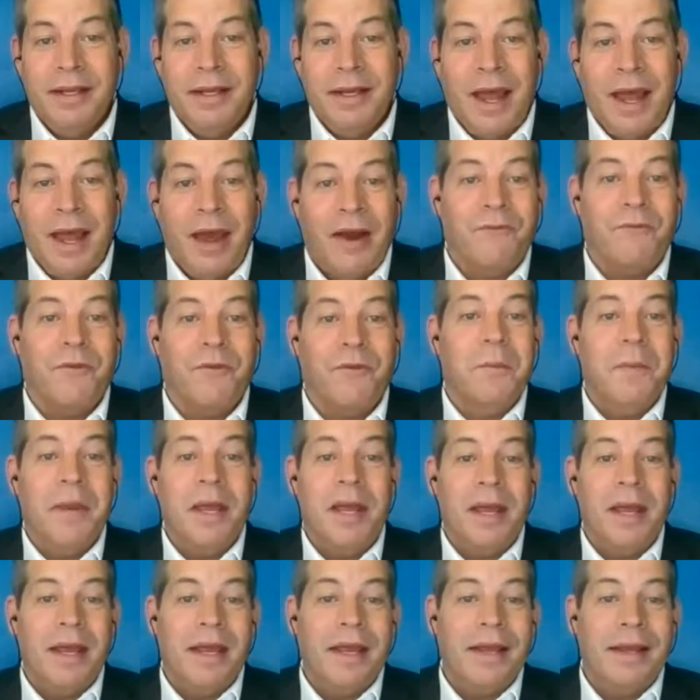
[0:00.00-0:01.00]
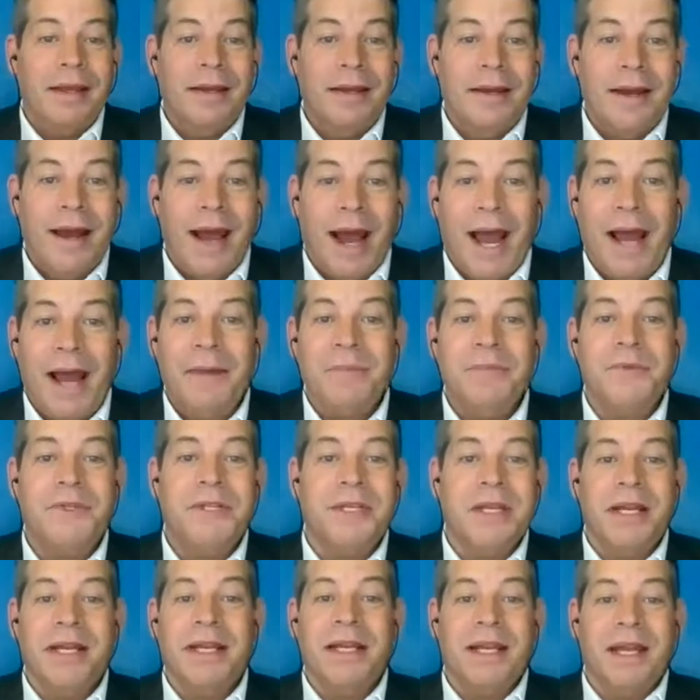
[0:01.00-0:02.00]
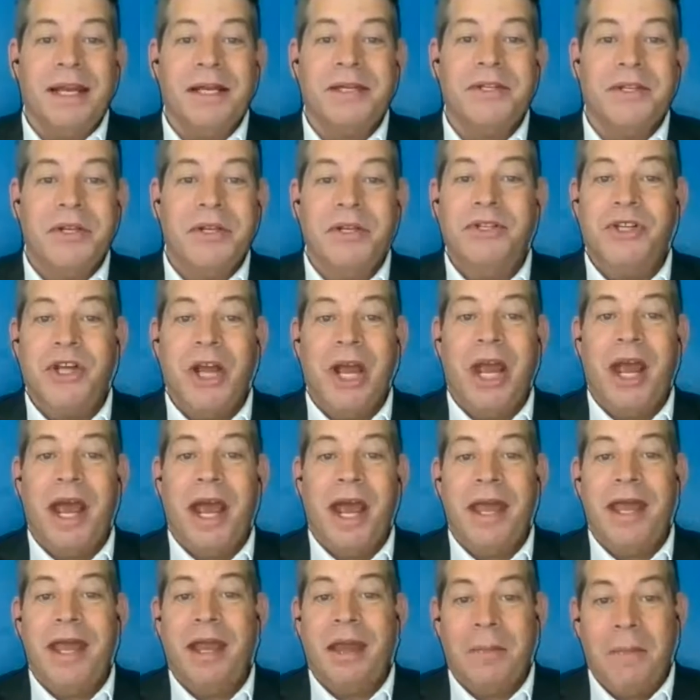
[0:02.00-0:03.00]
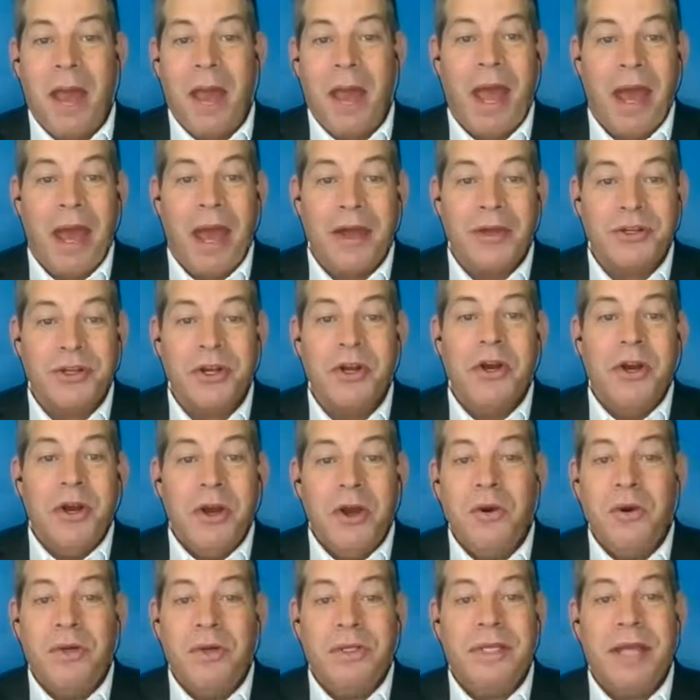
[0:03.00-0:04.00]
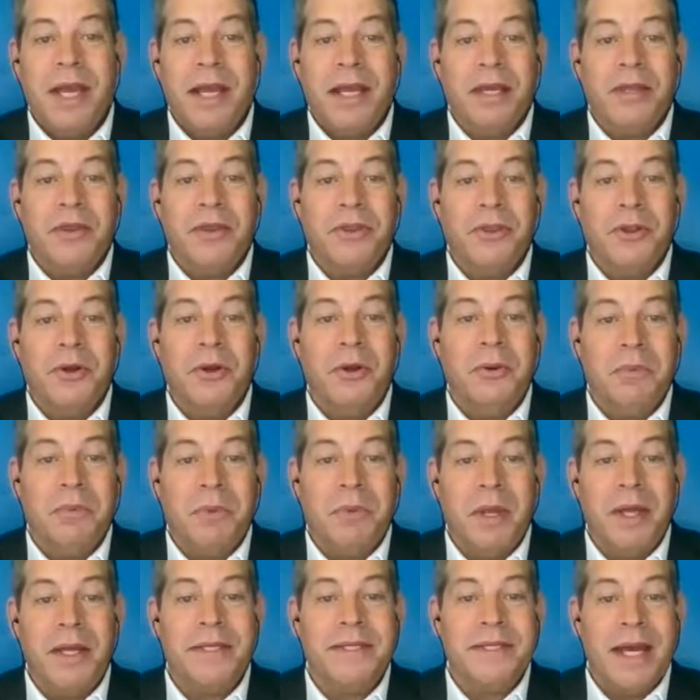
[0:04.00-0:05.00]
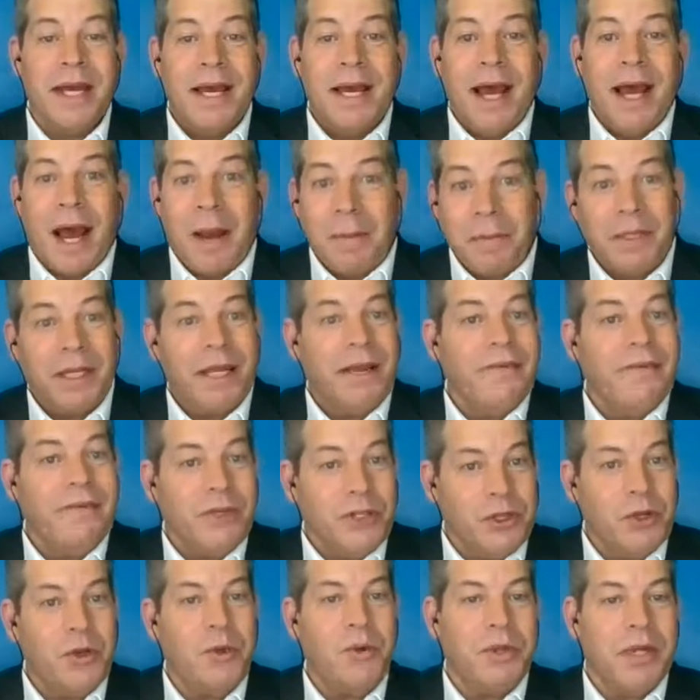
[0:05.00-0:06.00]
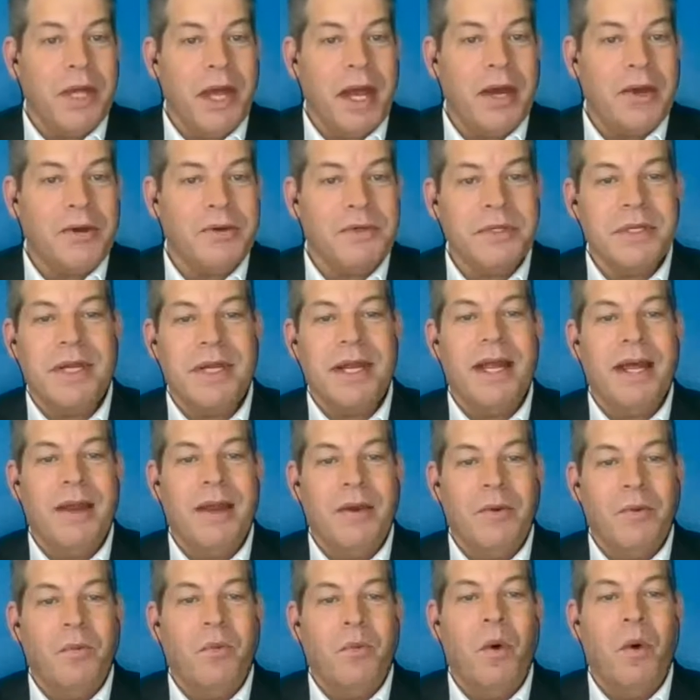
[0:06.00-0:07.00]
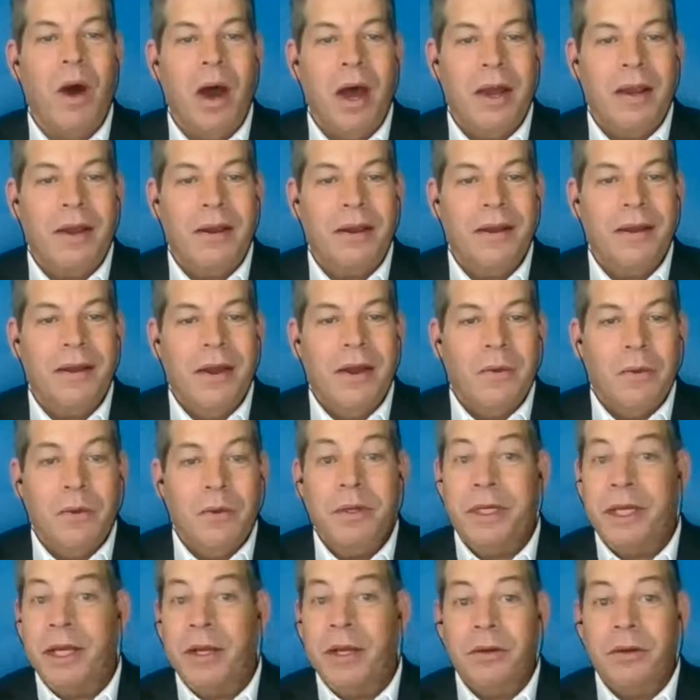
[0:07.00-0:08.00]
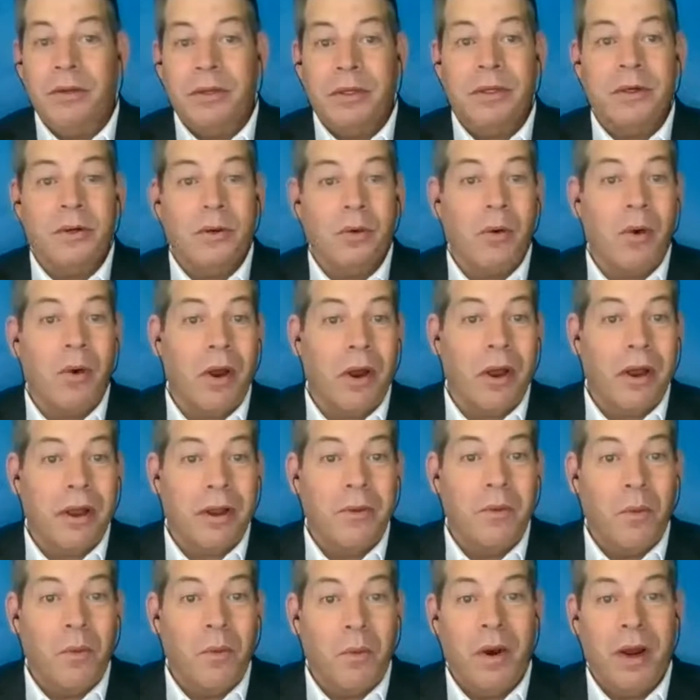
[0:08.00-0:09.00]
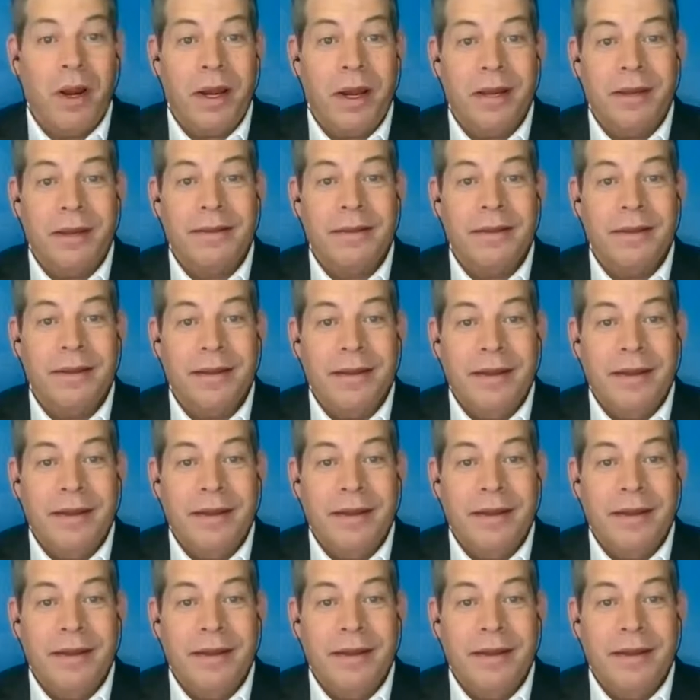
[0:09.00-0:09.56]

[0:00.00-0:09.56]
Now, for me, I'm sitting next to J.A. Gamache, who had taken third place, I believe, in 2001 when Darren LaCroix won it.